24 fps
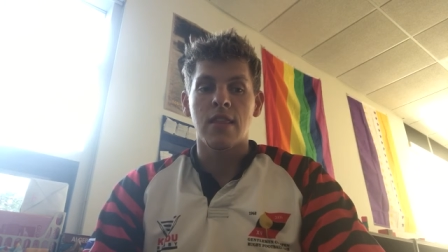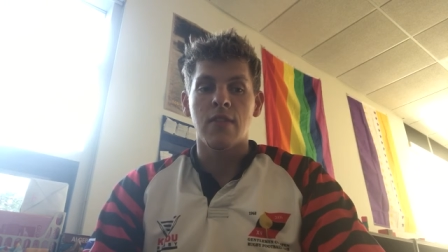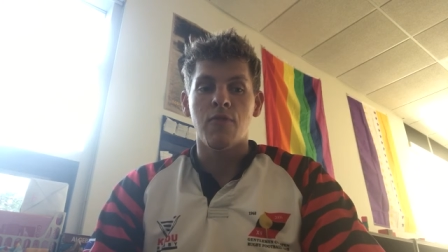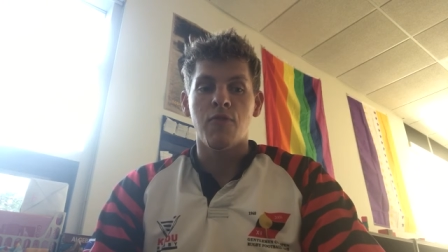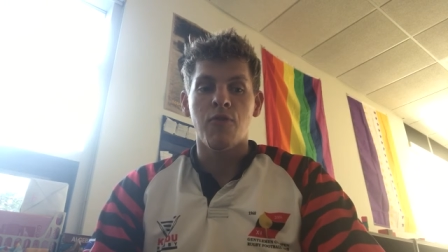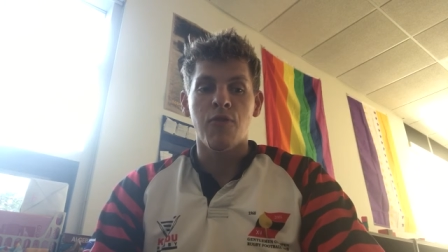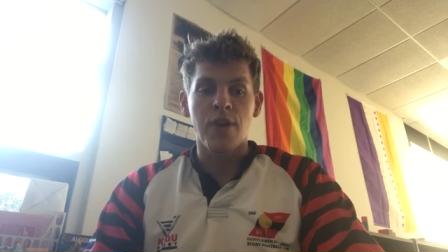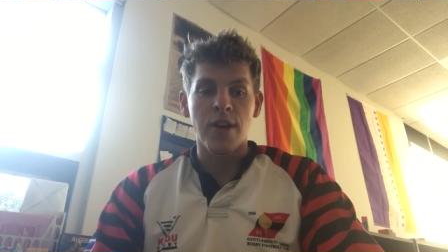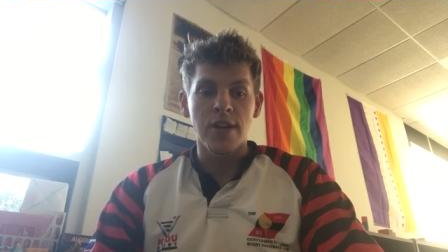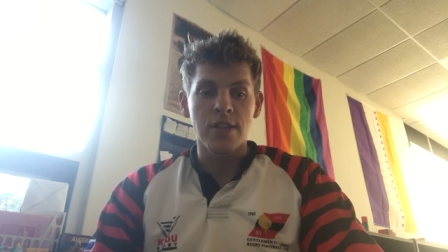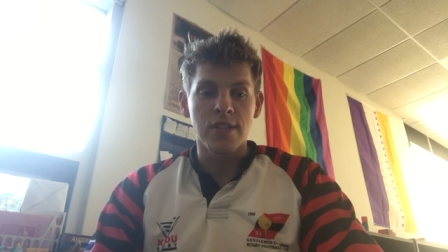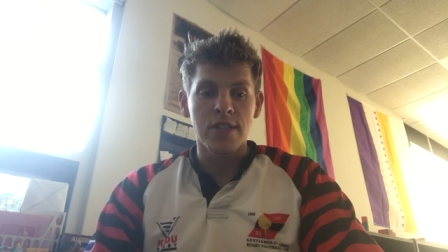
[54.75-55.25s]

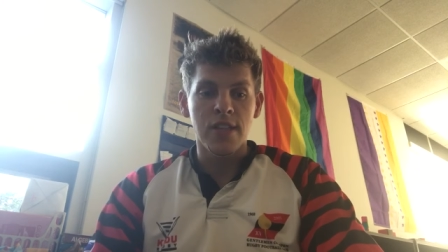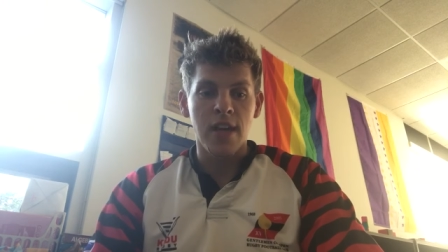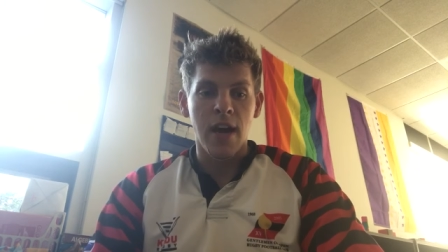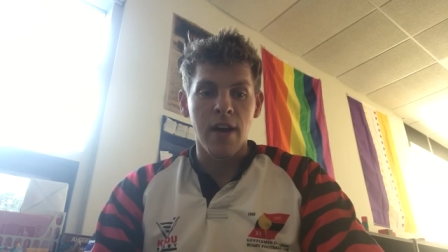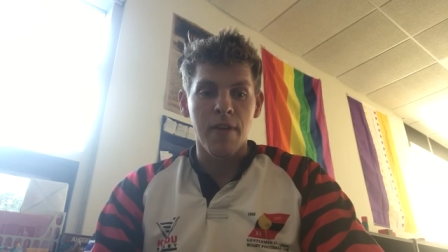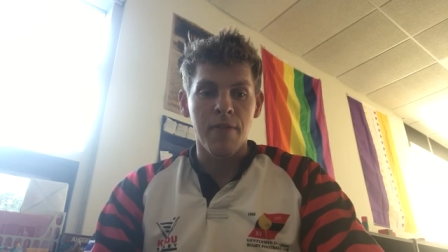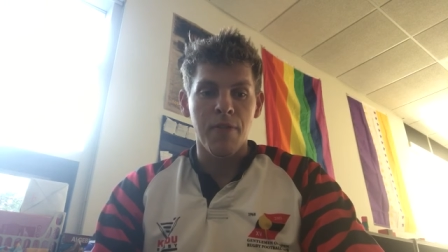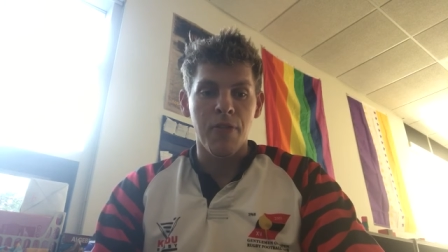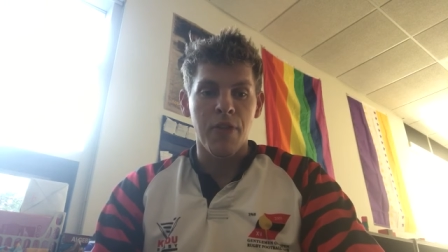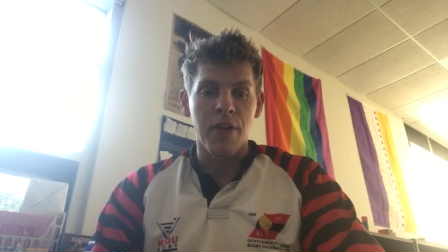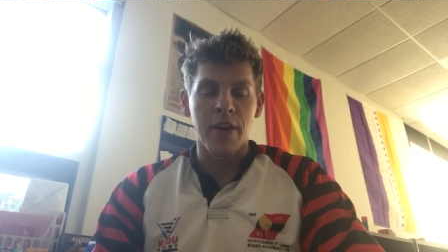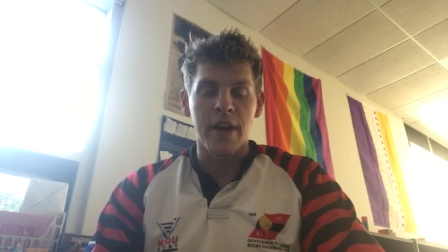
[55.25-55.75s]
first
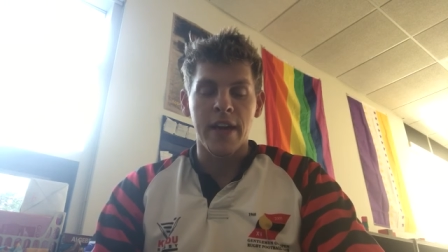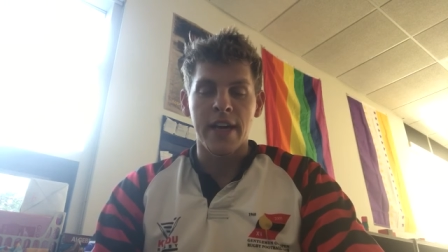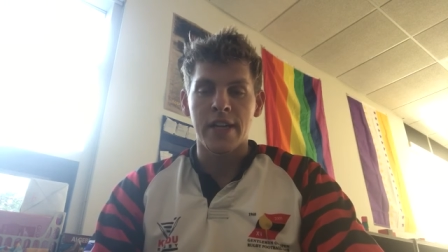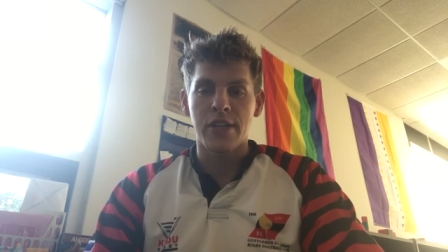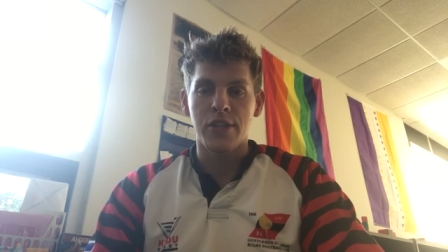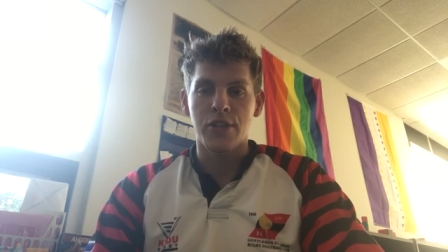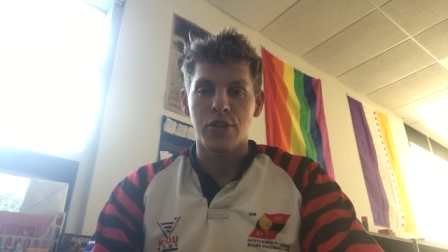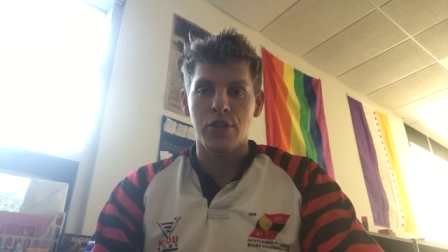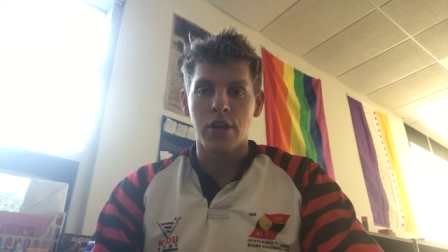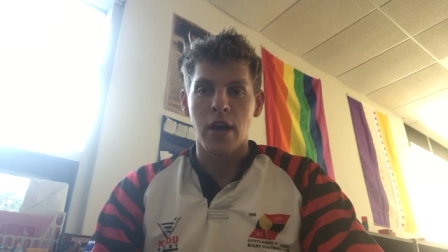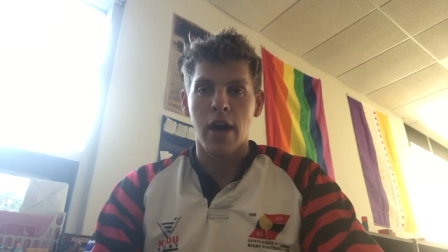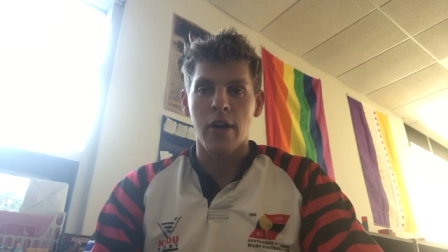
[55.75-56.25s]
off, they're in
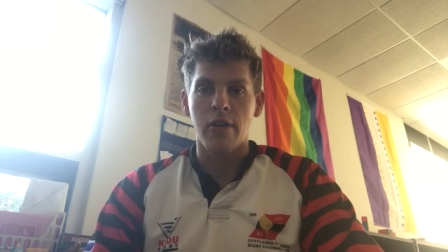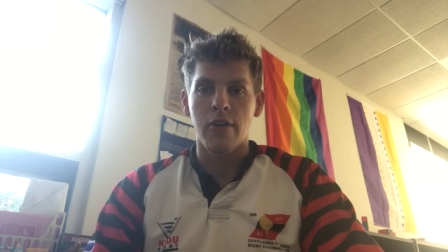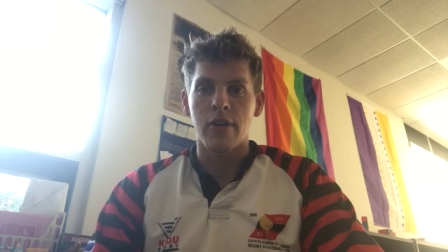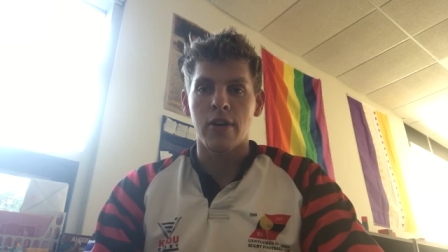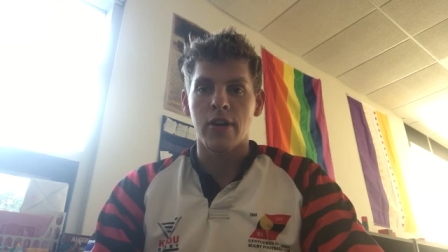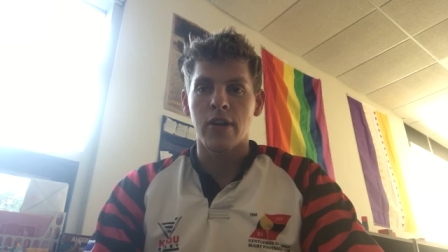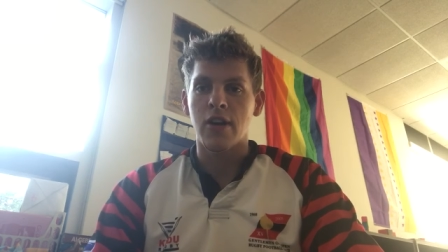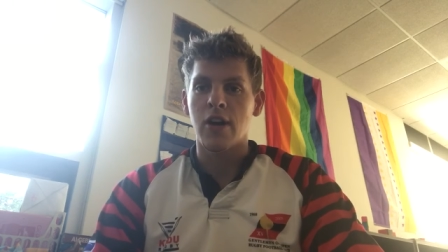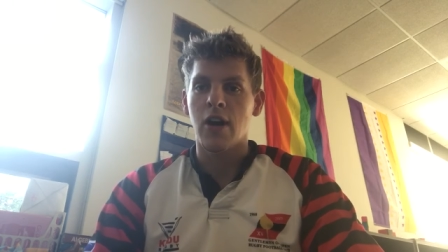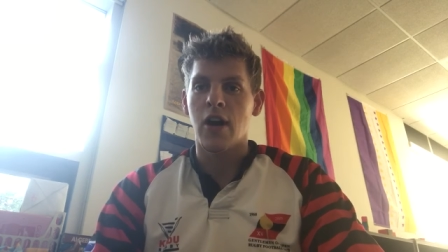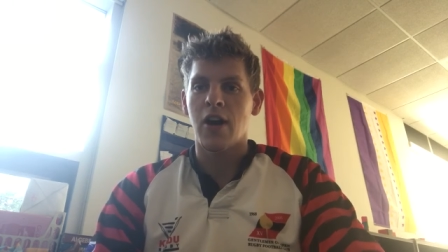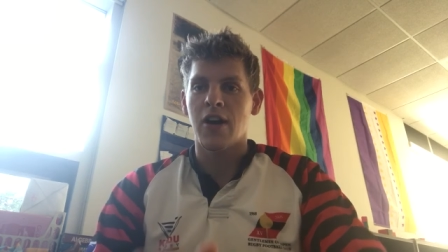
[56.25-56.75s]
a
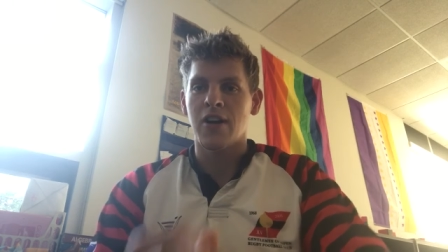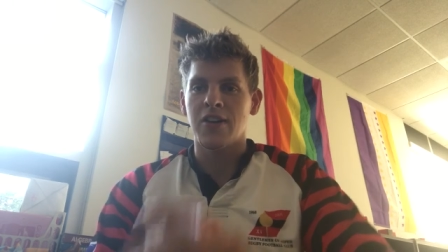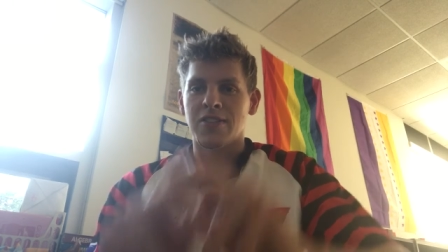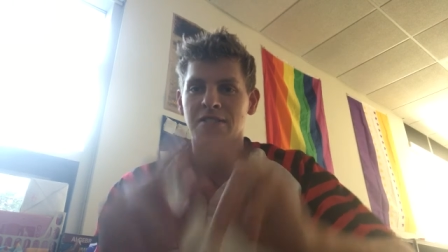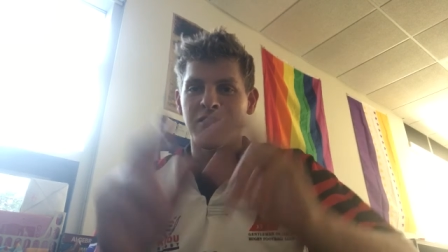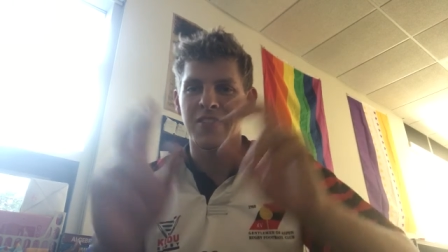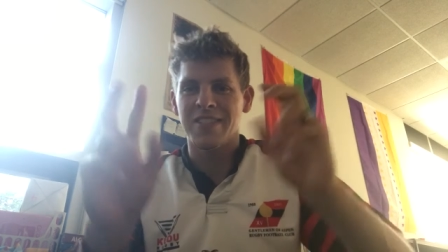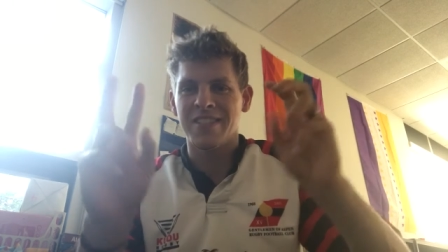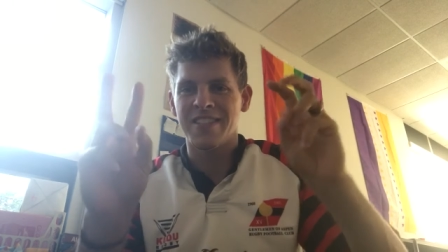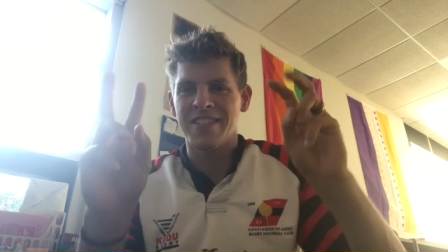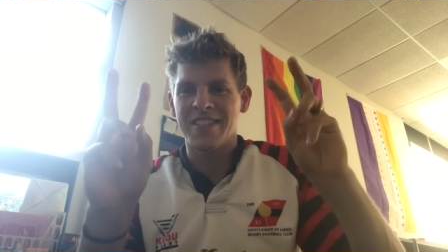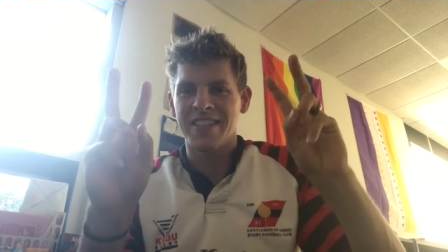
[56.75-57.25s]
genre
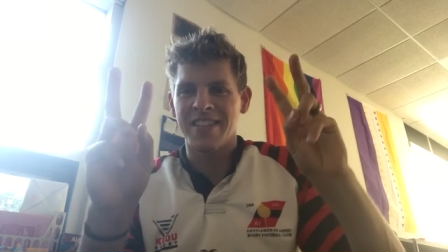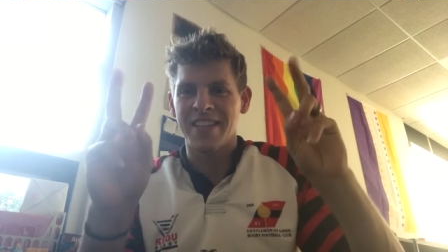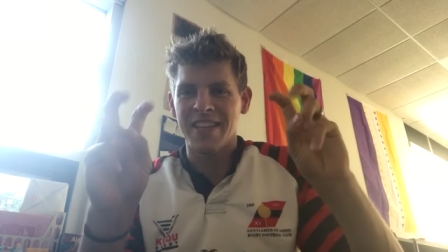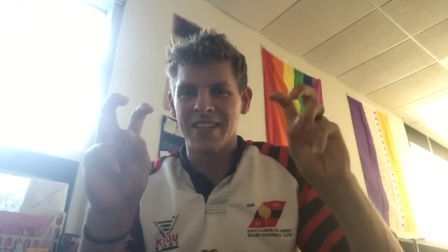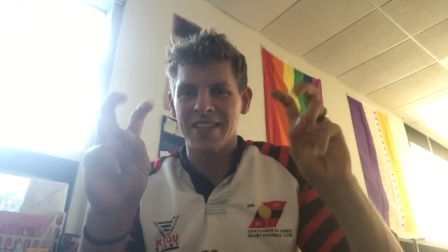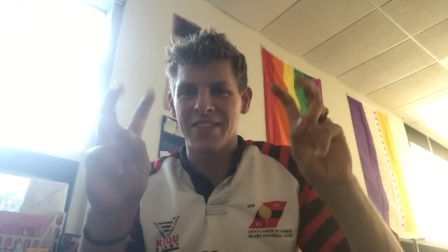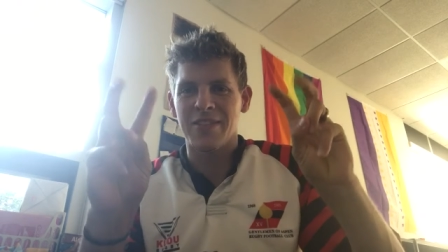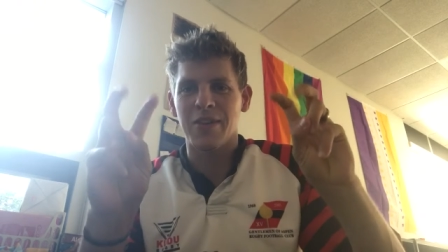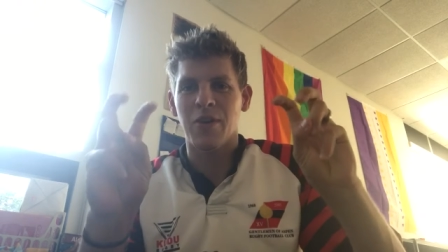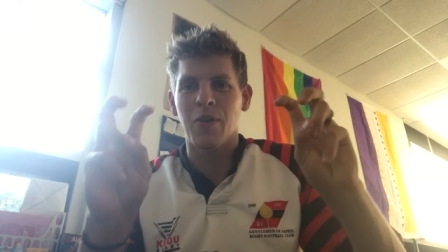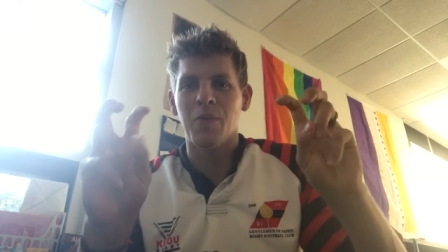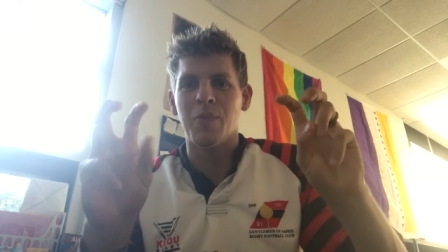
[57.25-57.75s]
called
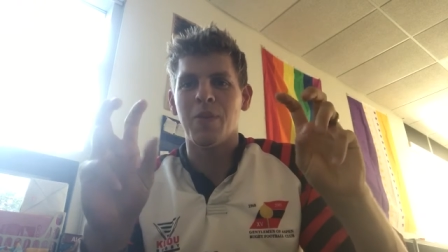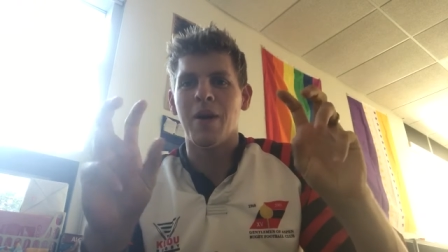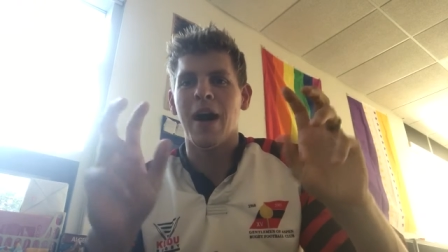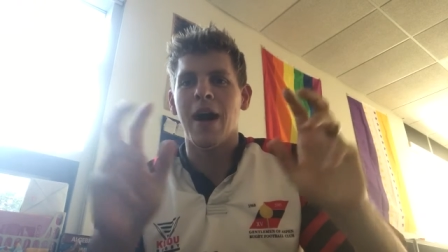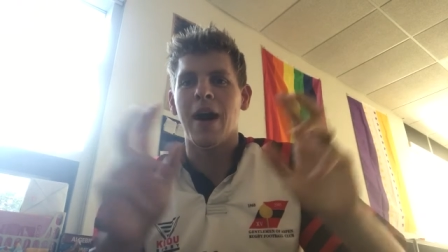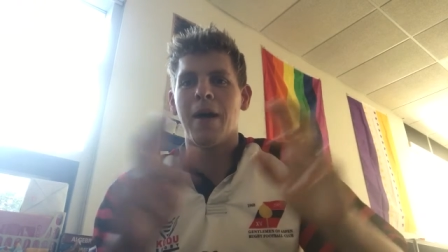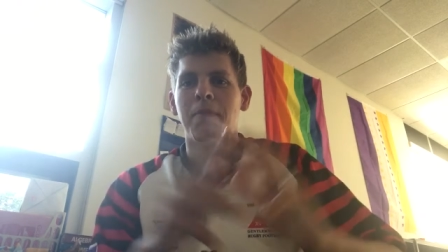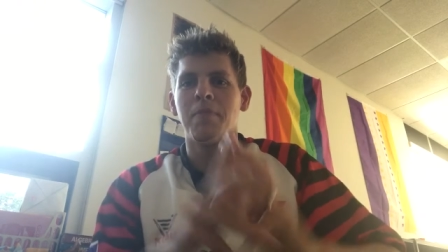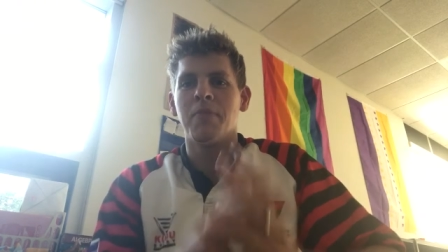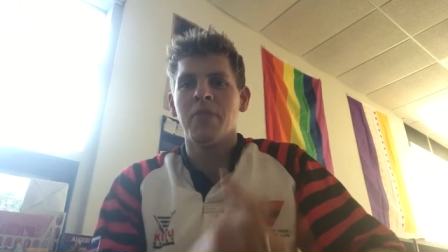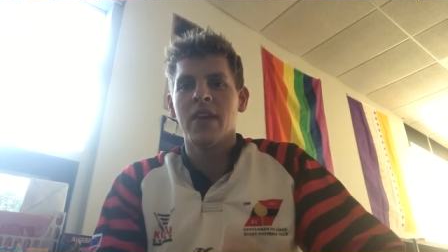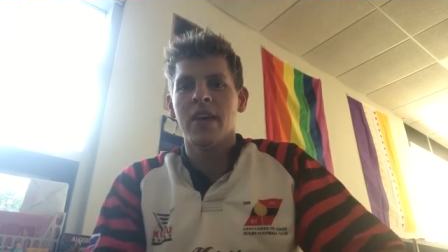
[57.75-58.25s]
schizo
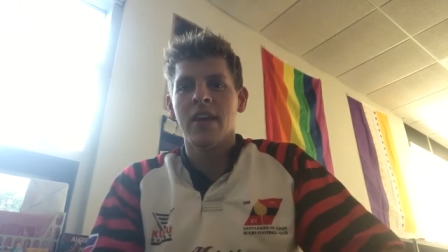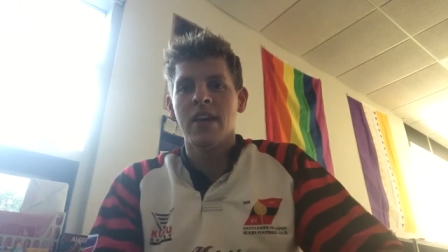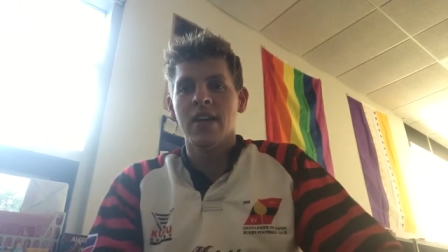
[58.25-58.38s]
pop.